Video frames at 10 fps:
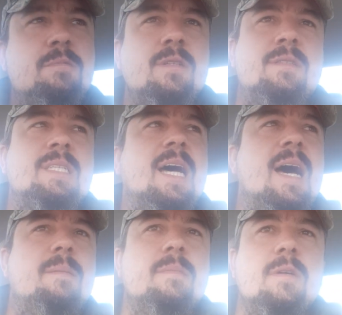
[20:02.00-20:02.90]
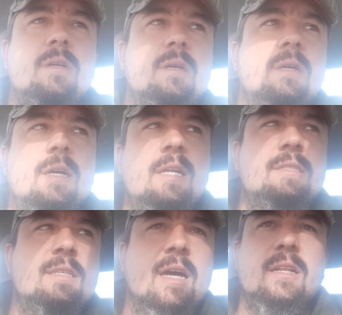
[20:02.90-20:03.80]
to the top, and
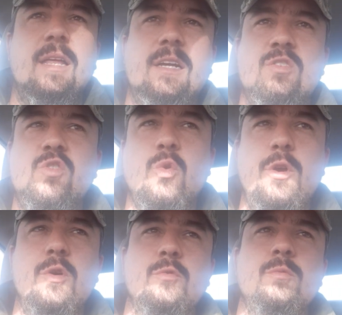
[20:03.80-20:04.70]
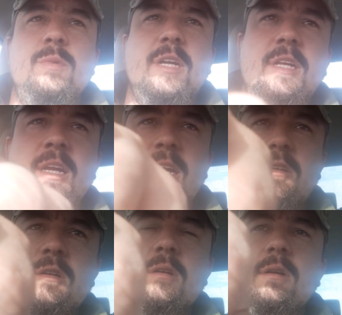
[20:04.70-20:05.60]
it's kind of like a soil
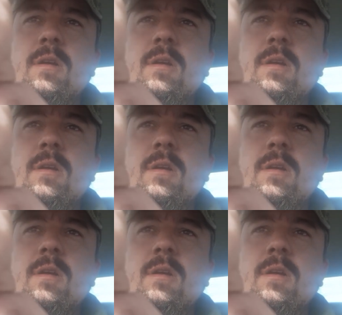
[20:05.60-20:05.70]
remediator.